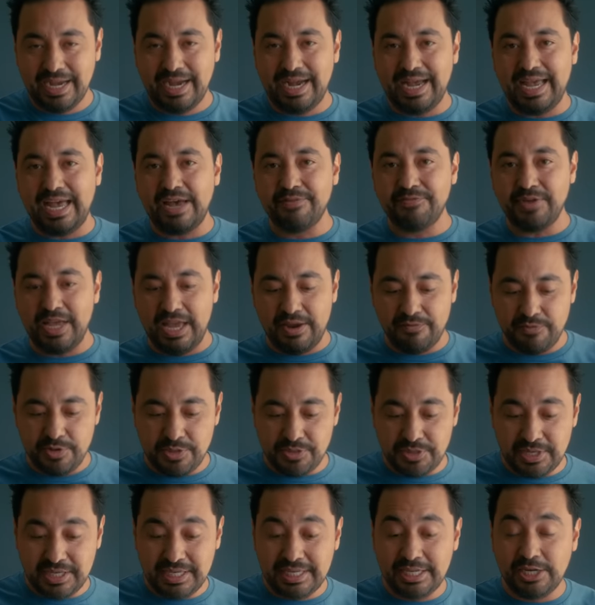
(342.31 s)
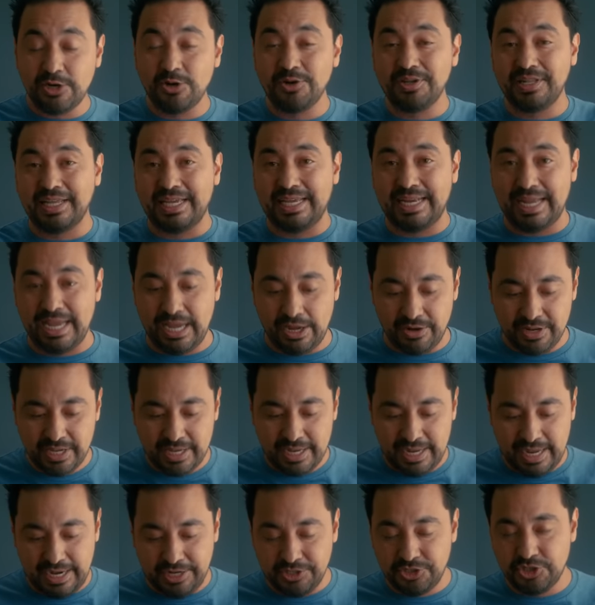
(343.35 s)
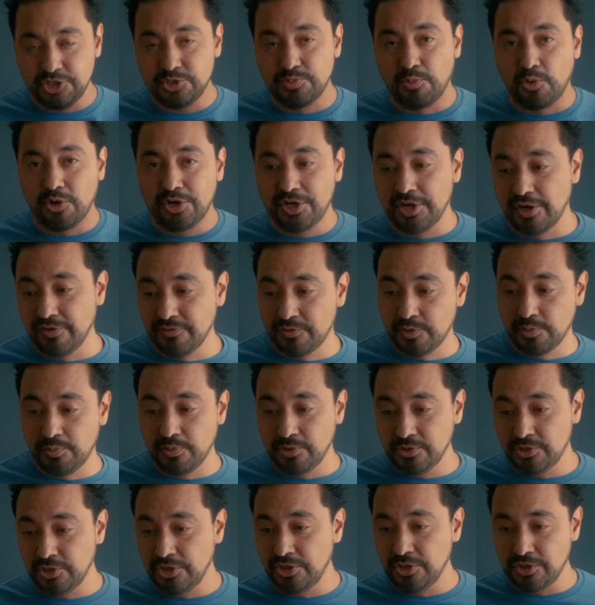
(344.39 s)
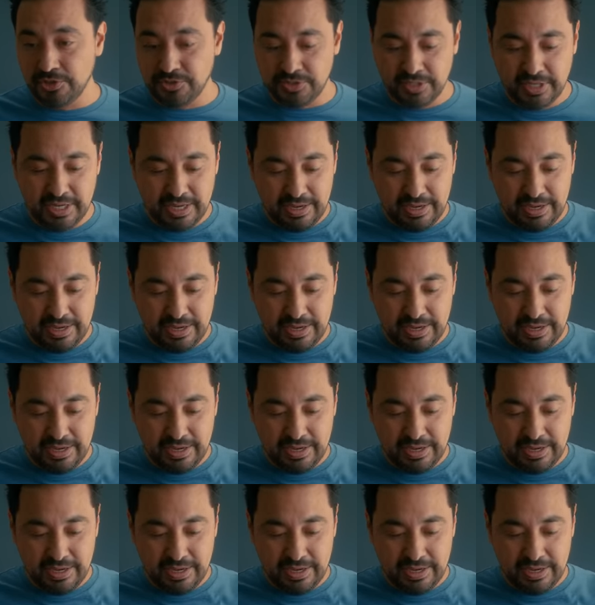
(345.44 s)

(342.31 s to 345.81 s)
I have everything here laid out and it's just more comfortable to use.